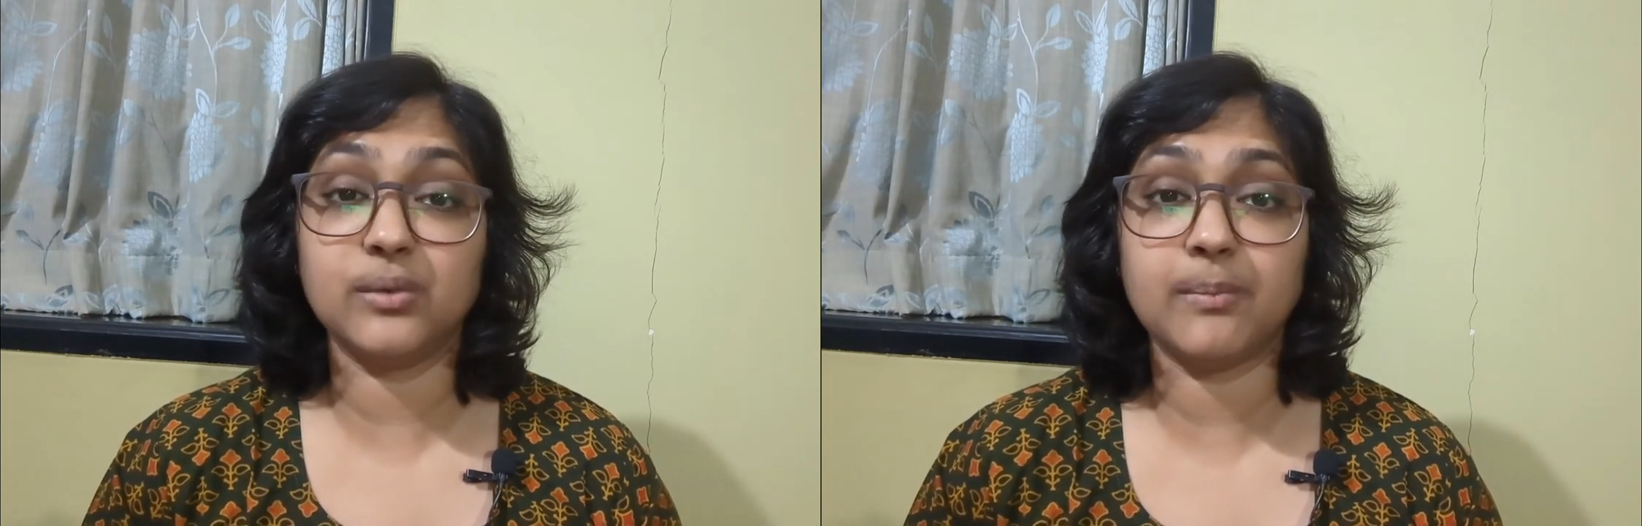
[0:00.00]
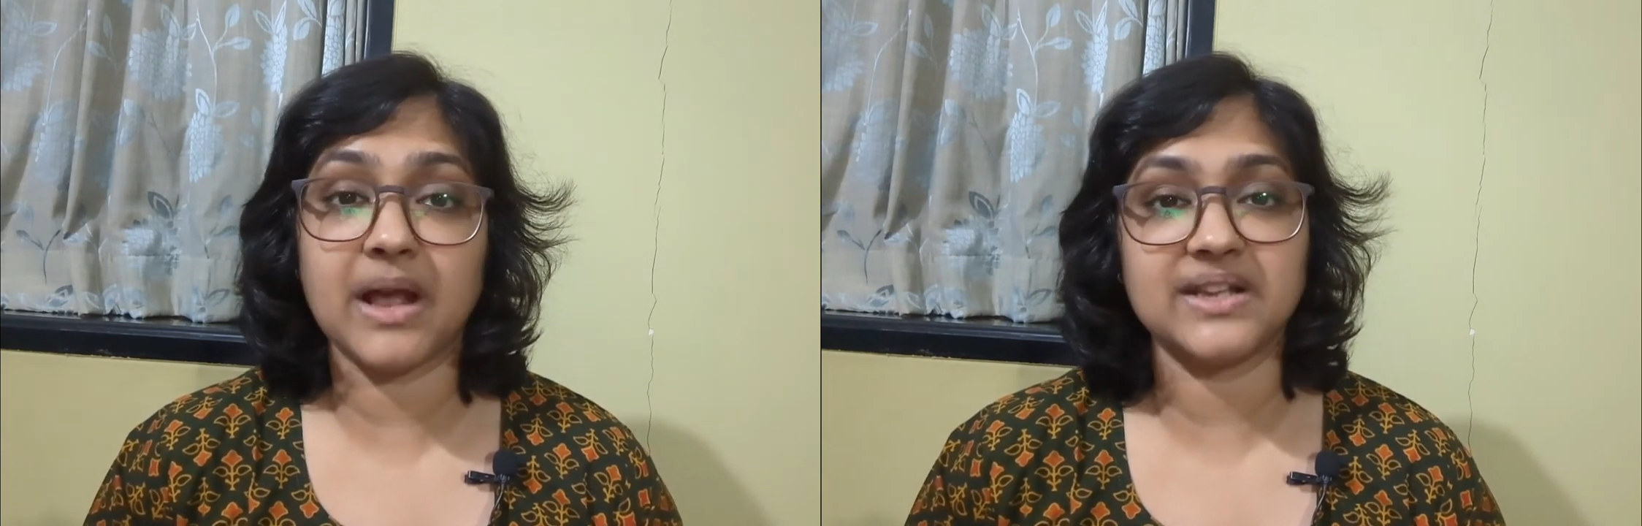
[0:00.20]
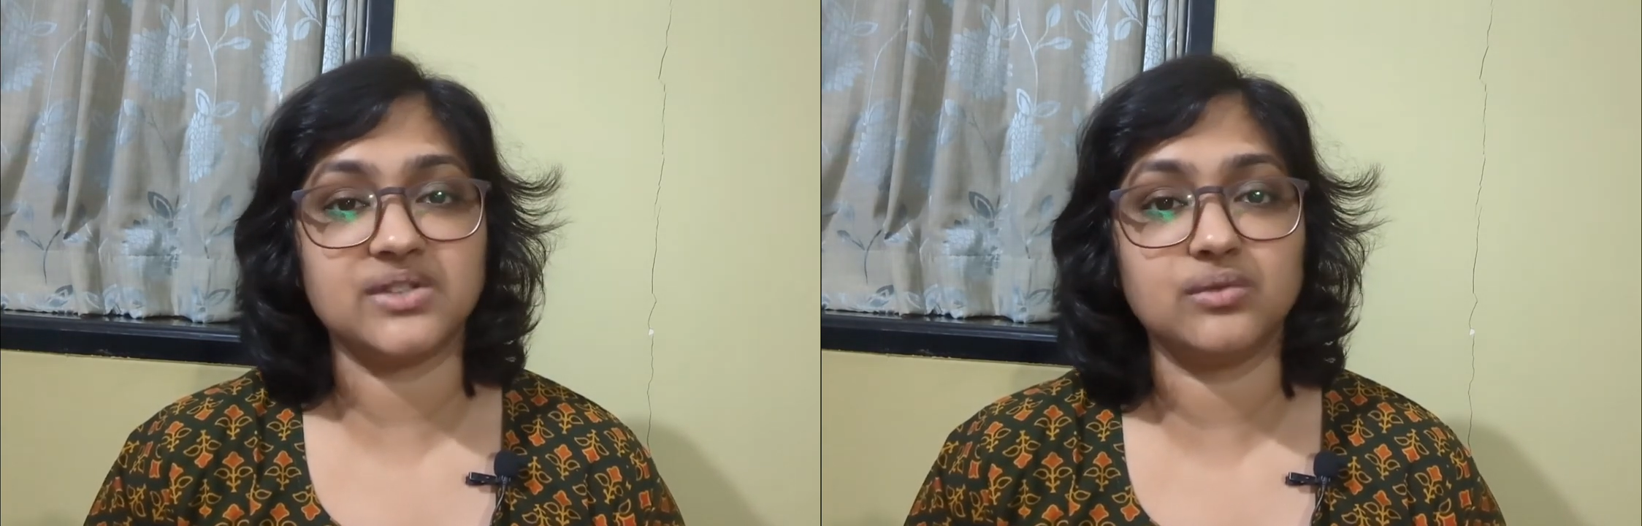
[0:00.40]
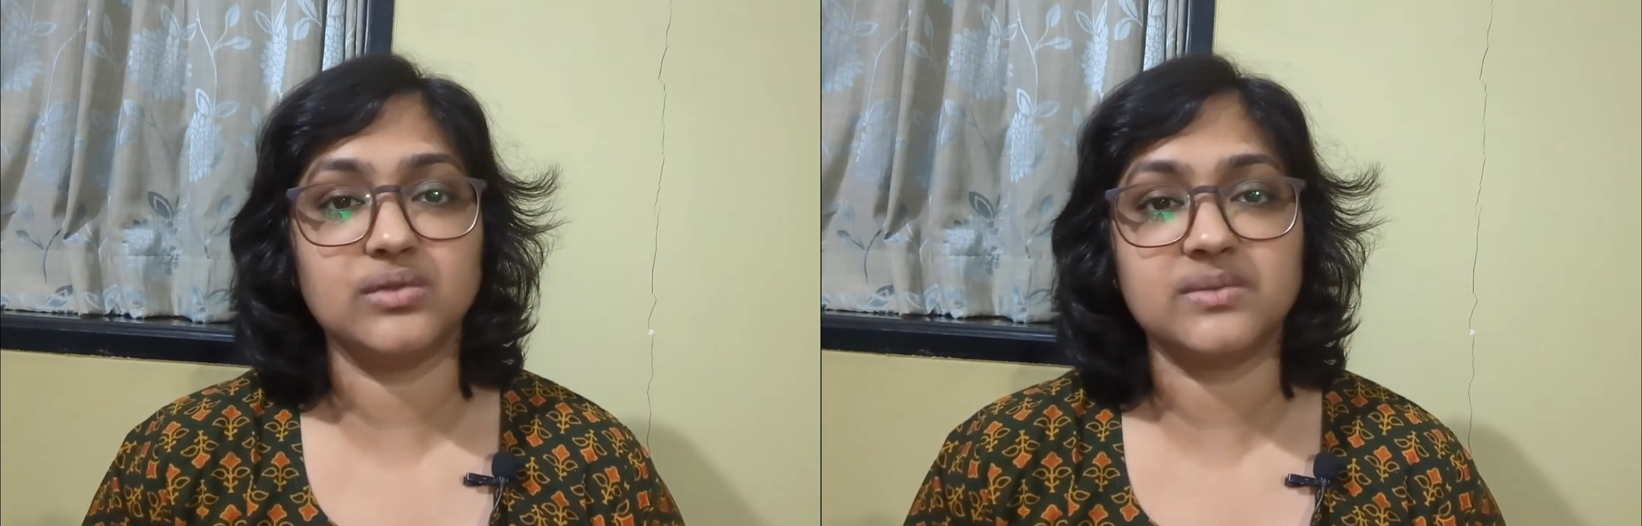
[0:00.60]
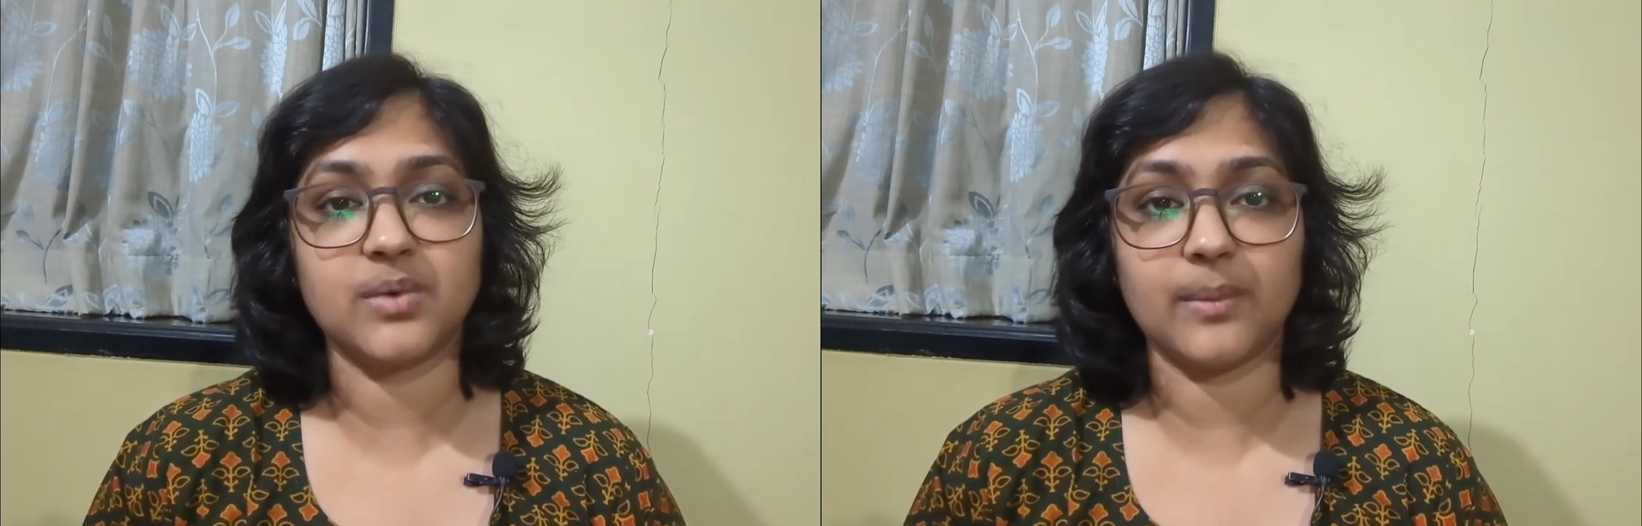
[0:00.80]
to pass
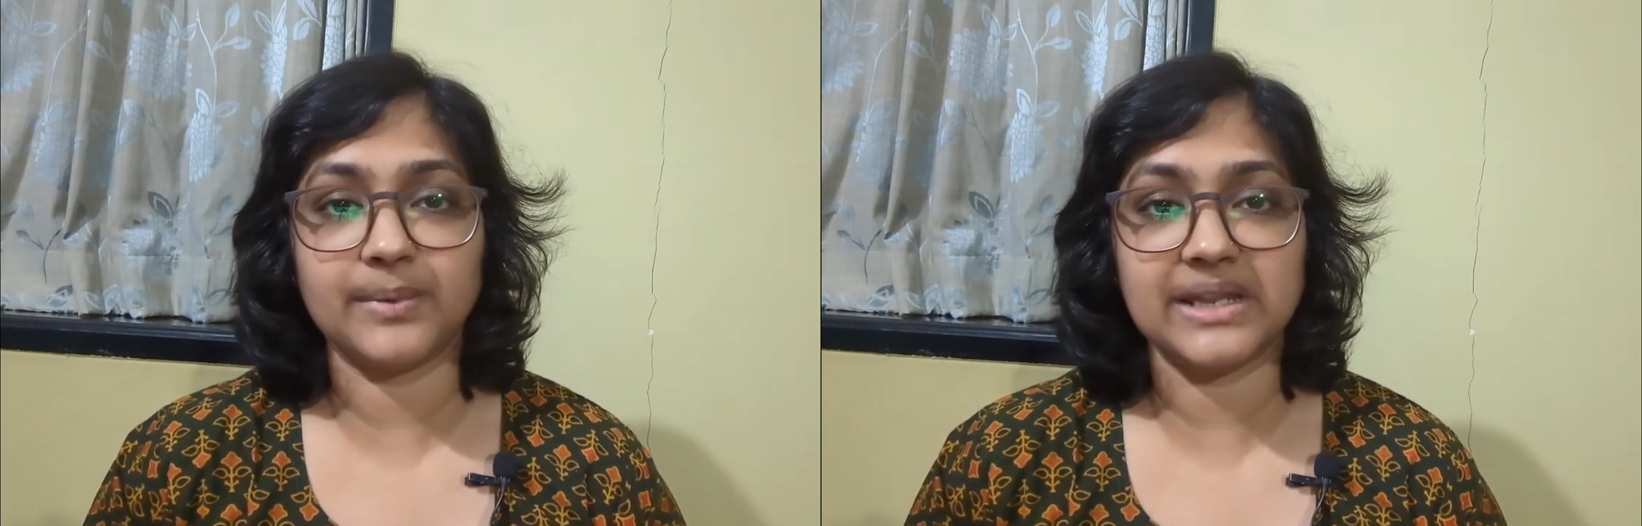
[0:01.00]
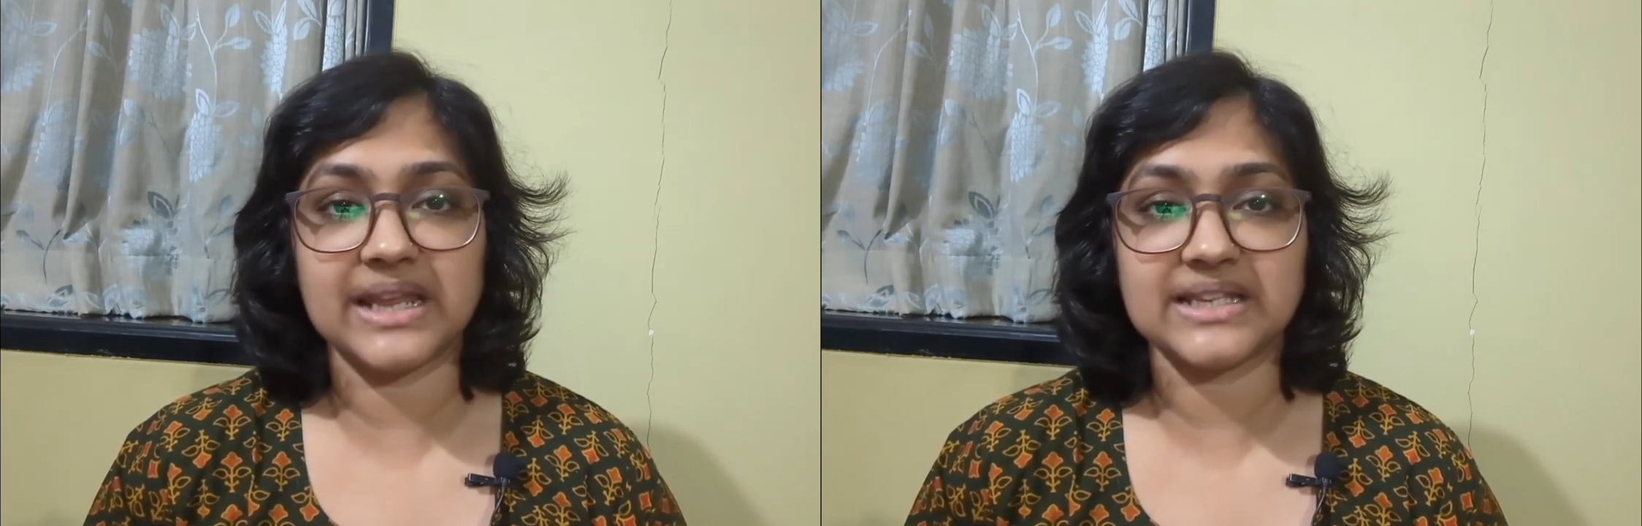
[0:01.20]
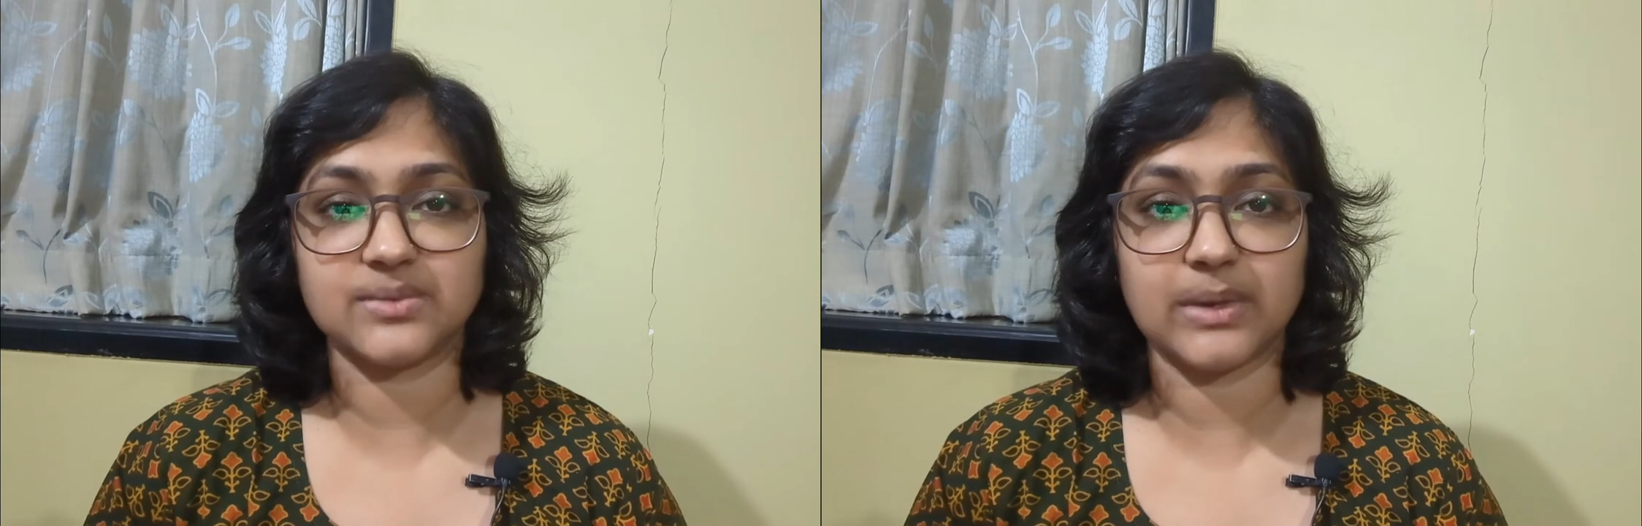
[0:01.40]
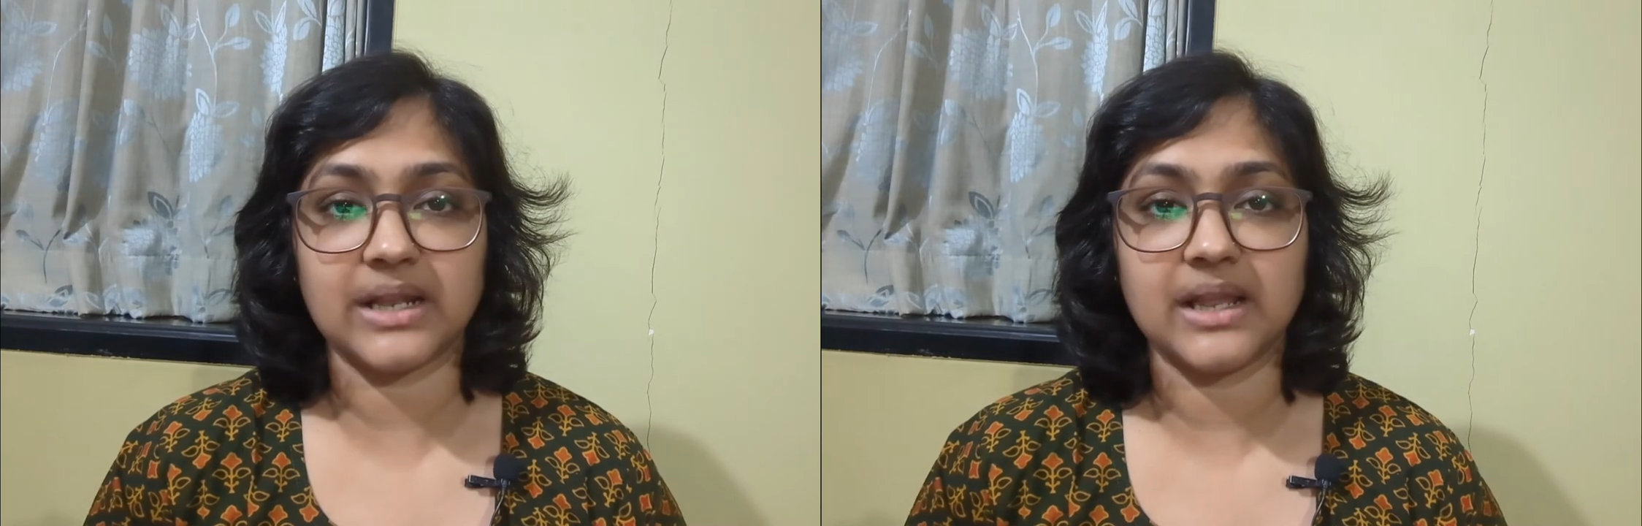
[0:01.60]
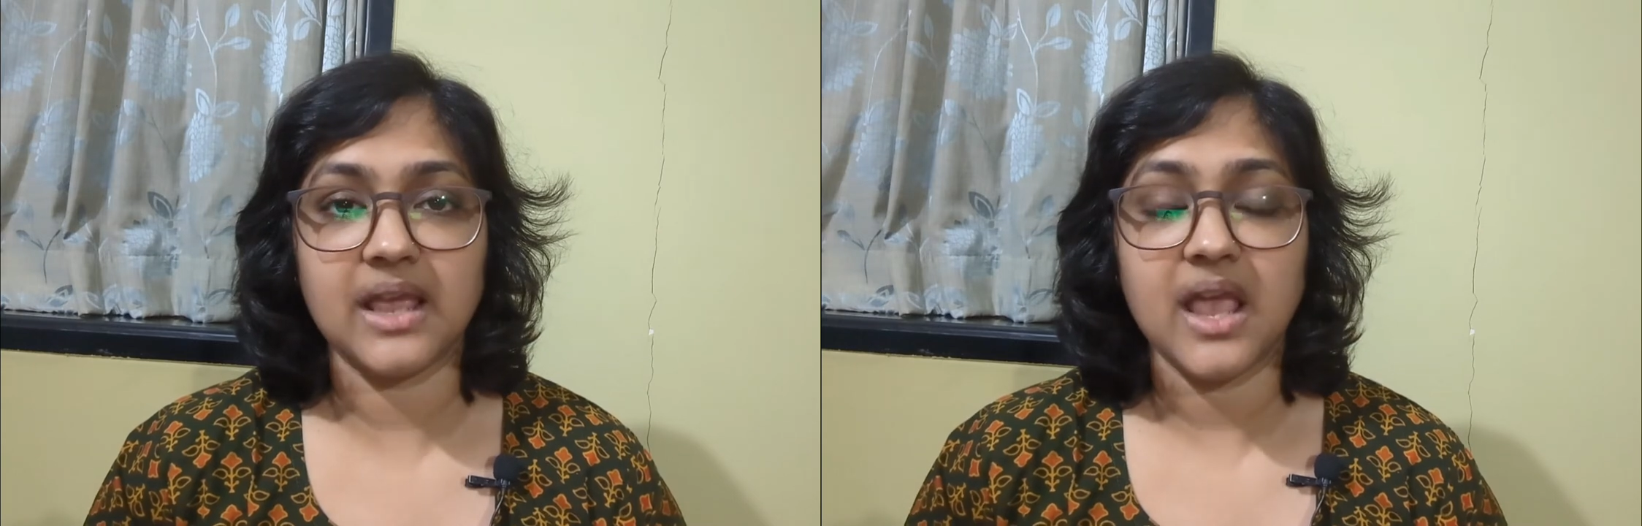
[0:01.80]
stools properly as well.